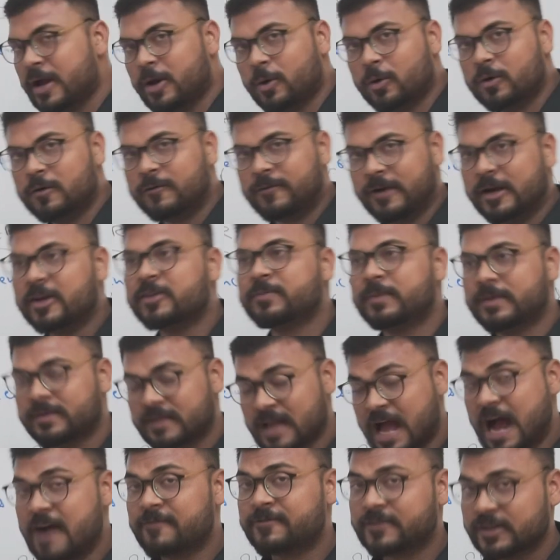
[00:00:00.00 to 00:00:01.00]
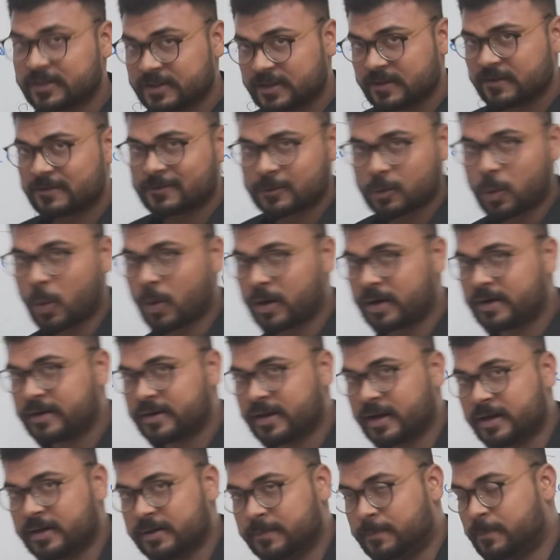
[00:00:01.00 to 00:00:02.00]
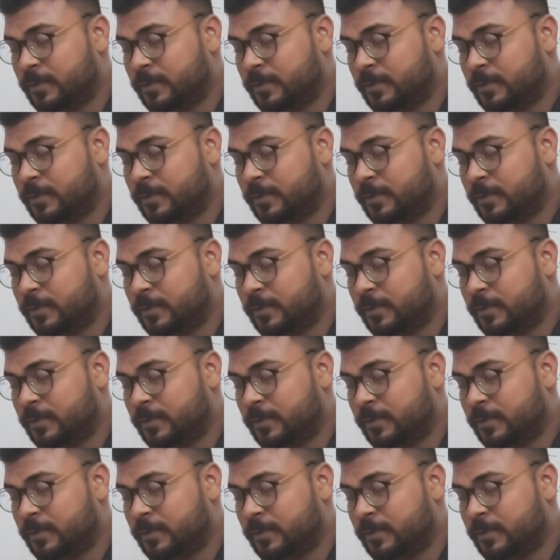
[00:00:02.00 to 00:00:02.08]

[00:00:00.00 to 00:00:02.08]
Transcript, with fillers: old friends, means after this quarantine